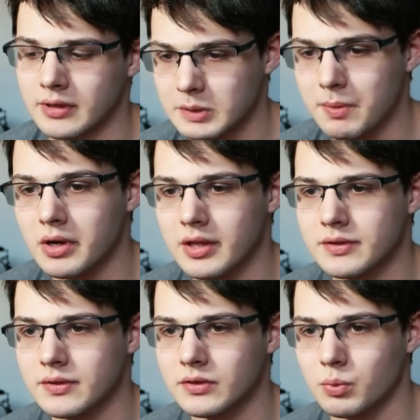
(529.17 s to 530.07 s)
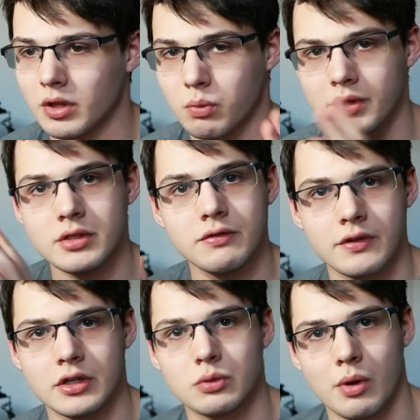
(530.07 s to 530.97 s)
experiences with once you
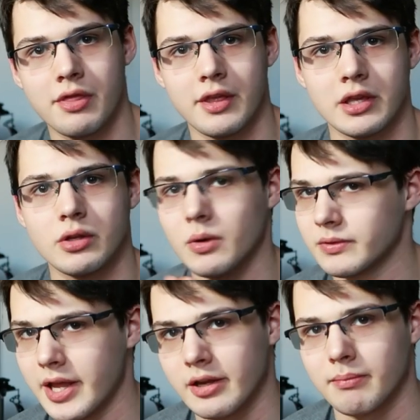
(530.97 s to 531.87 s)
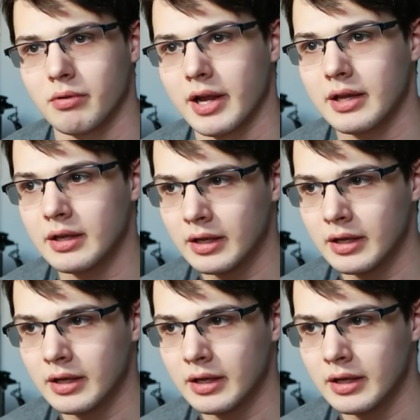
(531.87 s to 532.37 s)
finish one thing, you don't take a break.